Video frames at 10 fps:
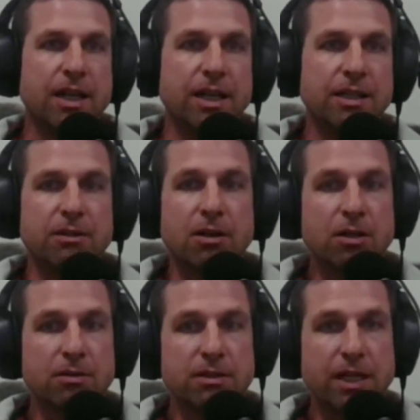And there
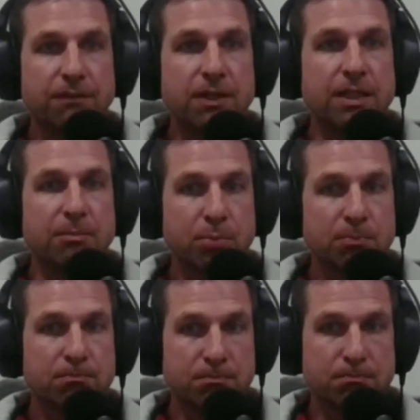are definite
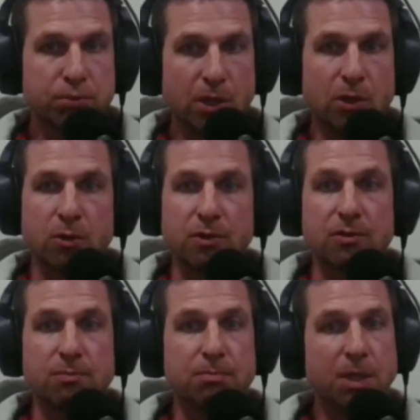
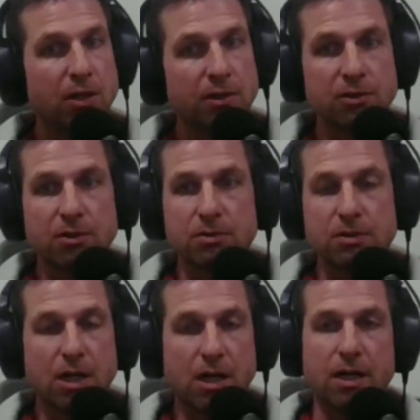pros, but also
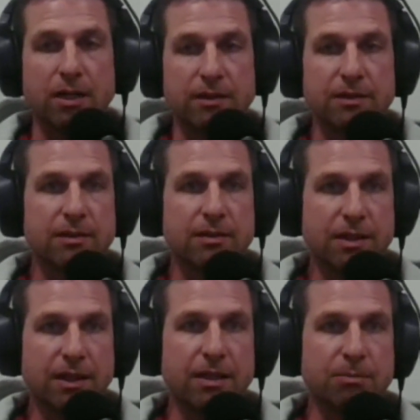cons
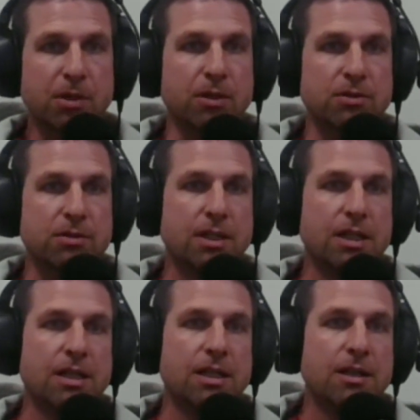to that approach.
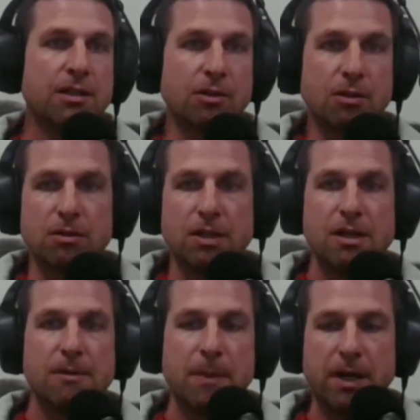So
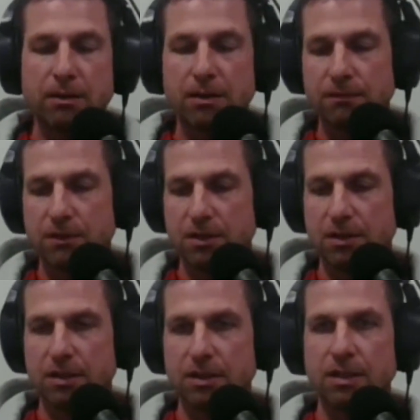I'd love
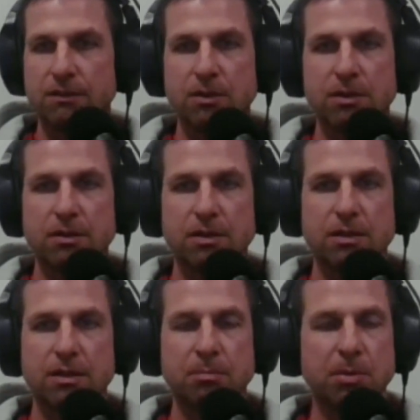to give you
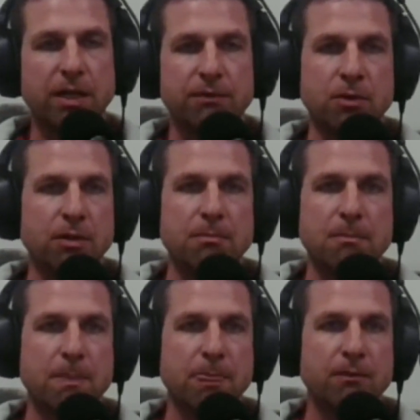a platform
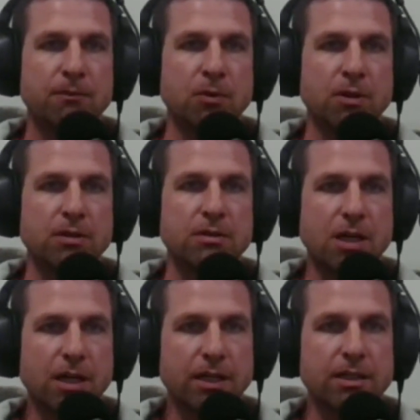for
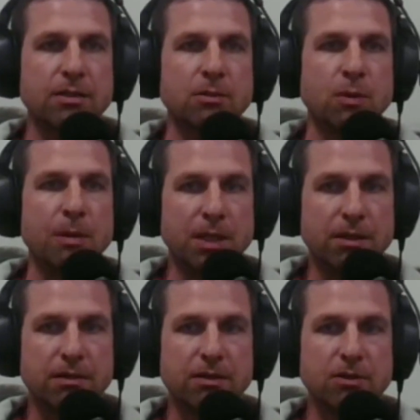talking to
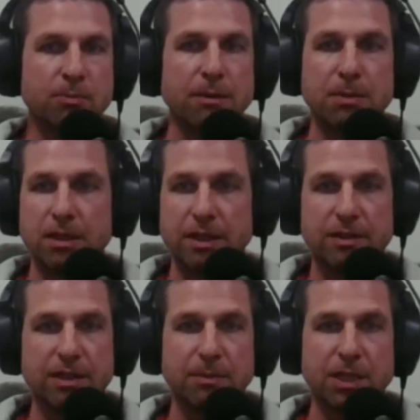women who might be
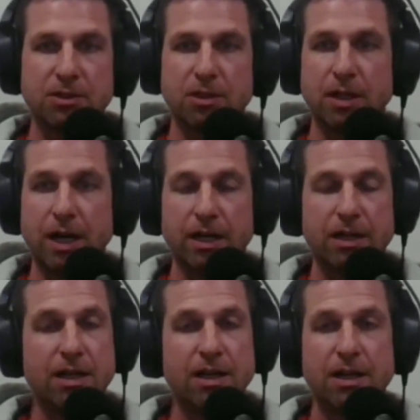listening to my show.
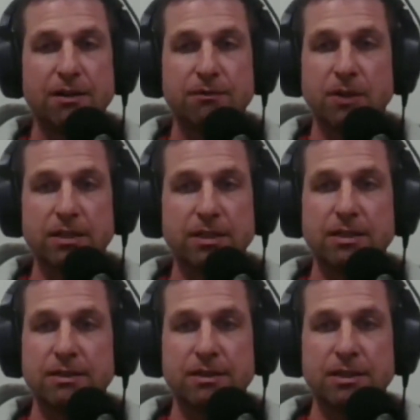
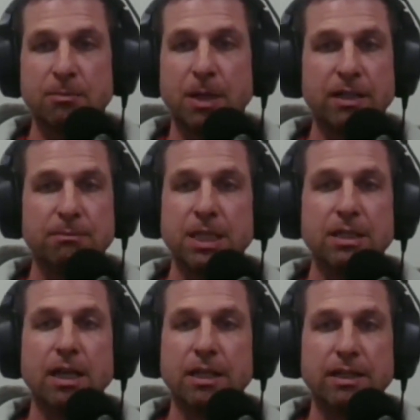Frankly, there might be
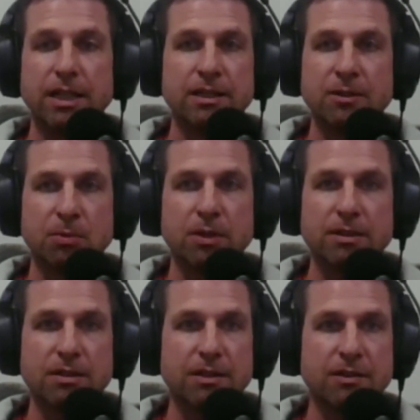none at this
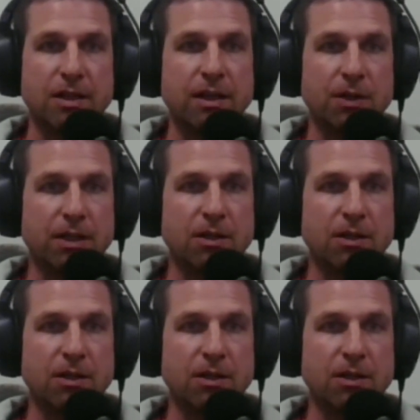point because I've had